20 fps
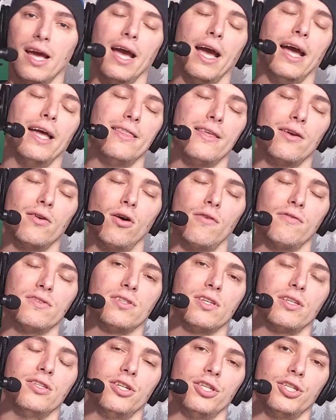And then all of a
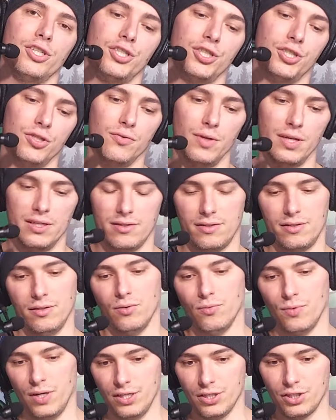sudden you're like, shoot, it's still
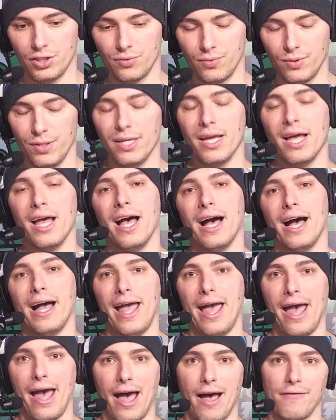range 3. I
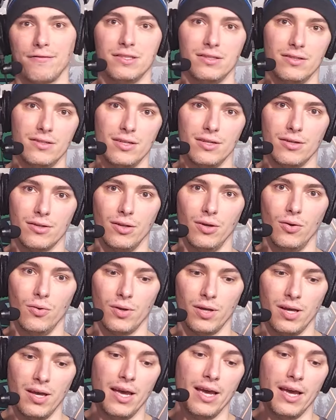have to decloak.